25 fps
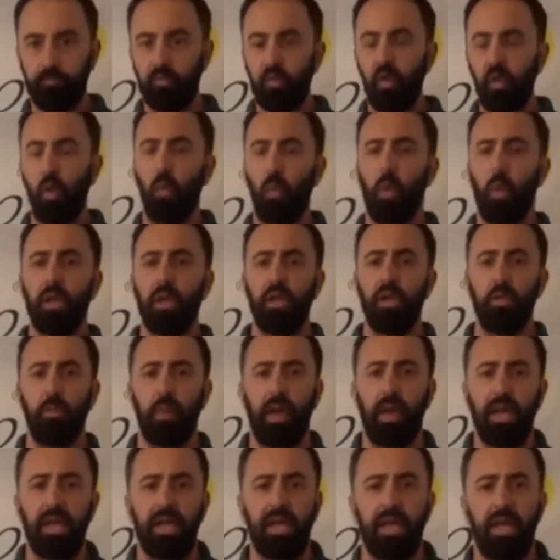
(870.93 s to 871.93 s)
what you
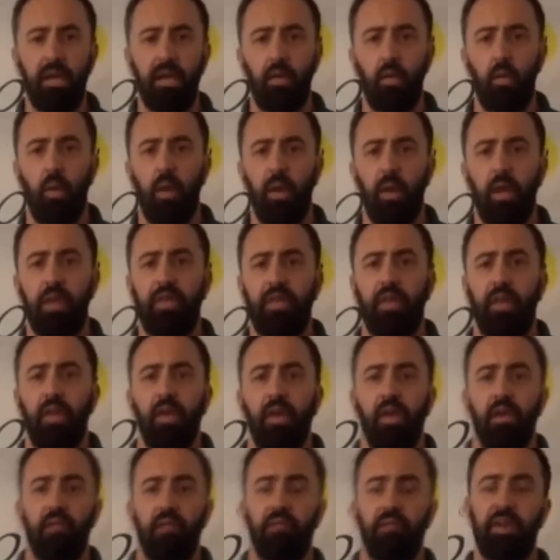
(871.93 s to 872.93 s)
might get with
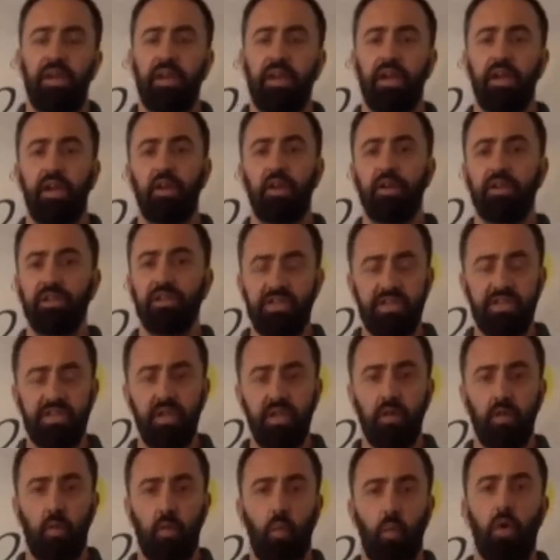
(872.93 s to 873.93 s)
vinegar and
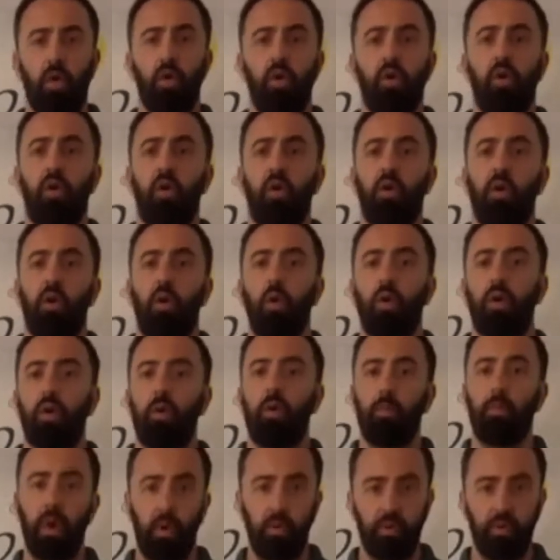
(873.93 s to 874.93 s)
steel wool
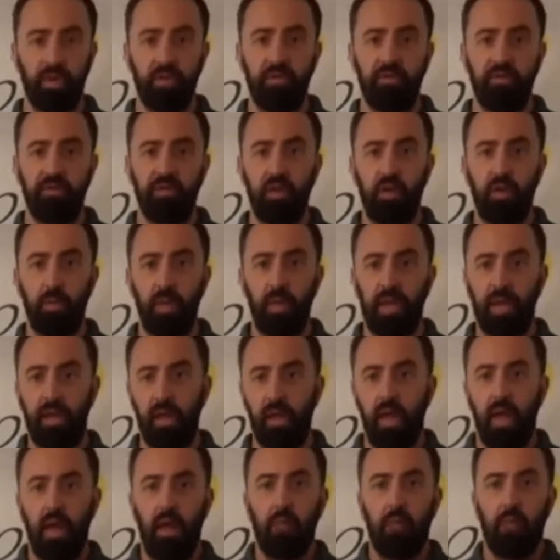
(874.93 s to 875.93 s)
or ammonia fuming,
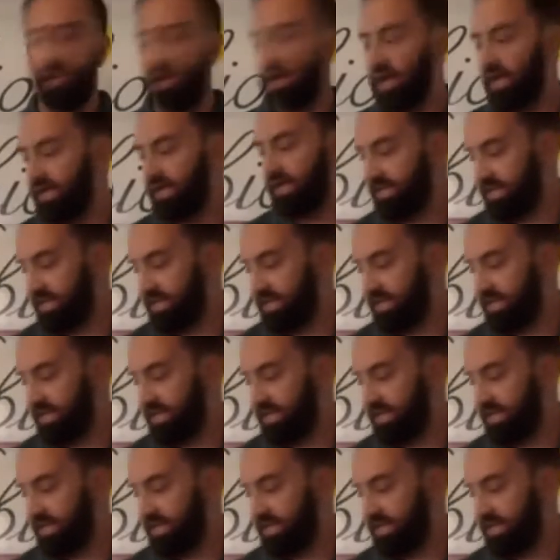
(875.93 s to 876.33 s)
but it's